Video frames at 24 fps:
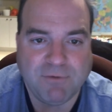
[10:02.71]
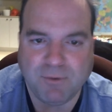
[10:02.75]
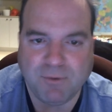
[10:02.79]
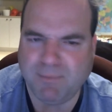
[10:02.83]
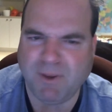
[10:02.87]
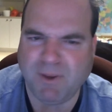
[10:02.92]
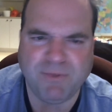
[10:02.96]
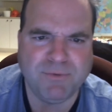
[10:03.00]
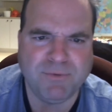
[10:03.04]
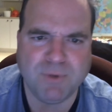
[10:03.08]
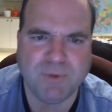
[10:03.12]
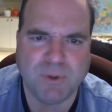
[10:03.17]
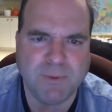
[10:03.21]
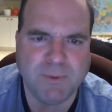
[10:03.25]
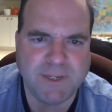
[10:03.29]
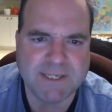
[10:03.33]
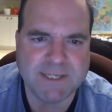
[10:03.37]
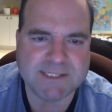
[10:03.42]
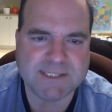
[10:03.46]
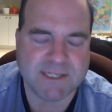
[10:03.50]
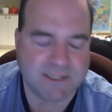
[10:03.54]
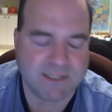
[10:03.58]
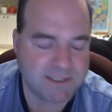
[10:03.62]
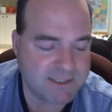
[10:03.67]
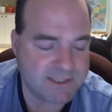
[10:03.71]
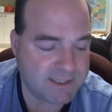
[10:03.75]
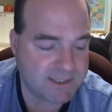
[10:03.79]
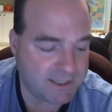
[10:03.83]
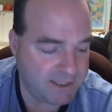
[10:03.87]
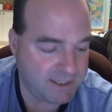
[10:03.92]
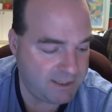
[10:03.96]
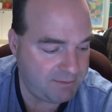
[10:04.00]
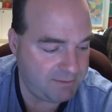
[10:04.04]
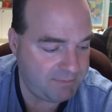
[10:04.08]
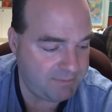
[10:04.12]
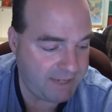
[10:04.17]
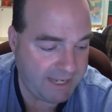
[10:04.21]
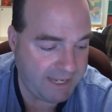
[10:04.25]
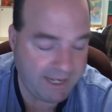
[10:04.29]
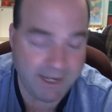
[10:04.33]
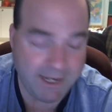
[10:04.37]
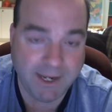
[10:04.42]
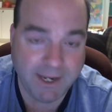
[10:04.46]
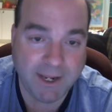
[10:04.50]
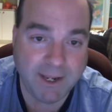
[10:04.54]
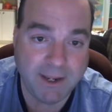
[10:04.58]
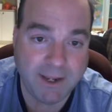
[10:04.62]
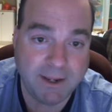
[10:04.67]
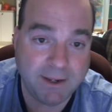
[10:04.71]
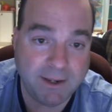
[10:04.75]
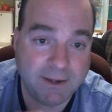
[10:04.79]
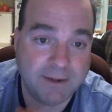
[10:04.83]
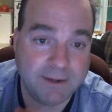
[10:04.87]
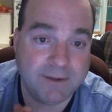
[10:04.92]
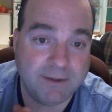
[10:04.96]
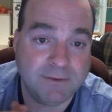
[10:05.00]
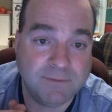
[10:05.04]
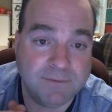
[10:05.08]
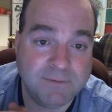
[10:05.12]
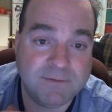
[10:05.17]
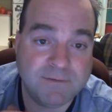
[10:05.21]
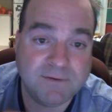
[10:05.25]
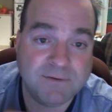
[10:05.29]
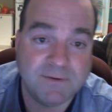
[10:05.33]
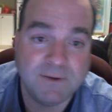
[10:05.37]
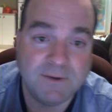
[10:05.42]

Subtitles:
about 3 weeks at the time, and